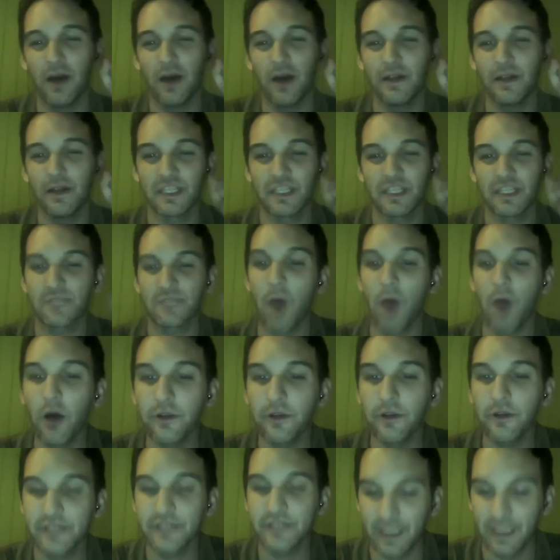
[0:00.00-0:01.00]

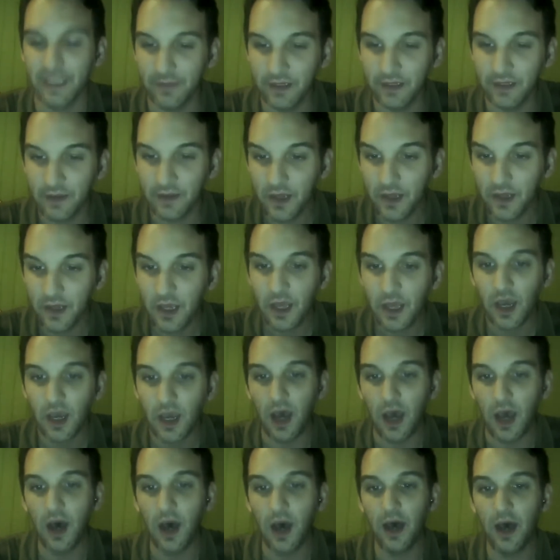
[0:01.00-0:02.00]
Smaller Demon.
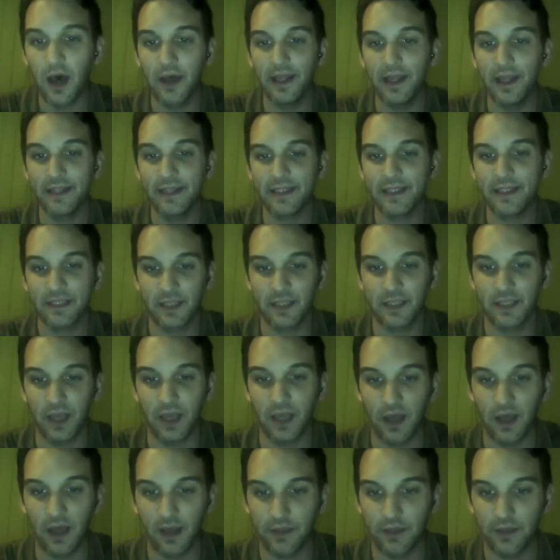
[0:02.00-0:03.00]
It's
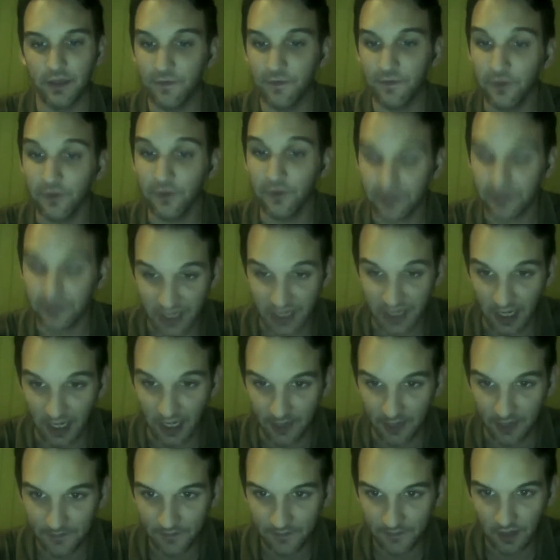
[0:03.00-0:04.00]
their first
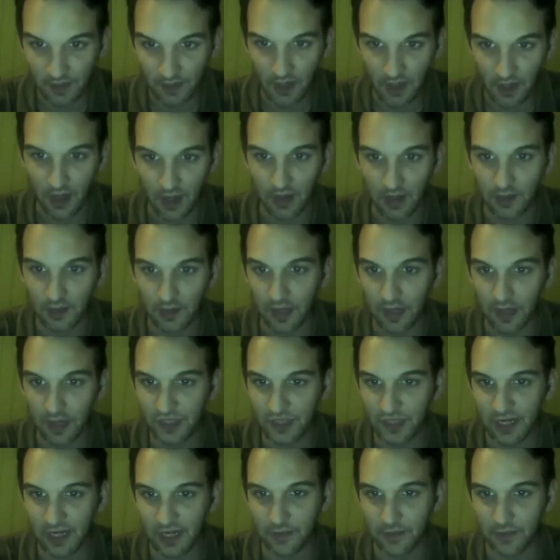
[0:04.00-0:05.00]
time live
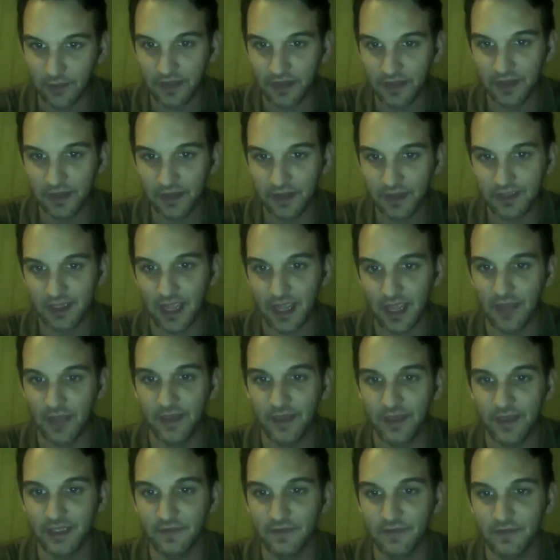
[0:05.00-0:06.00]
chatting with us,
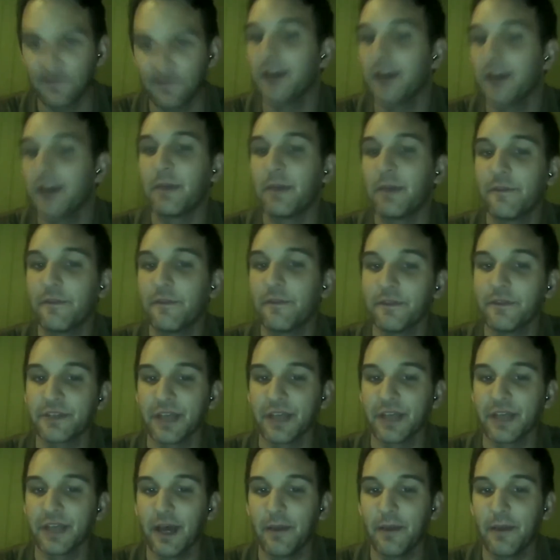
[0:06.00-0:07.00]
and they said, finally my first
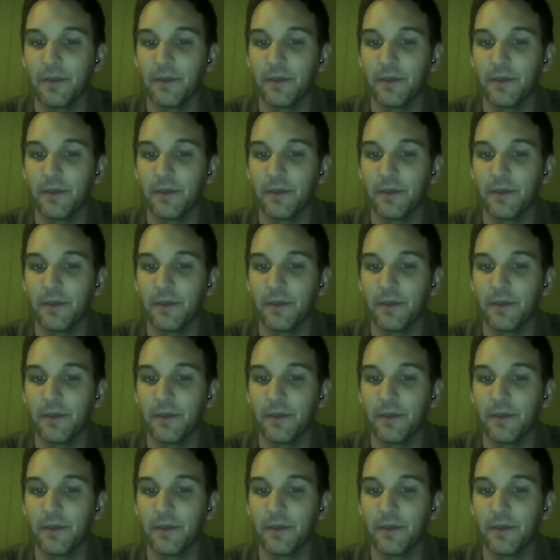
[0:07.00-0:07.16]
time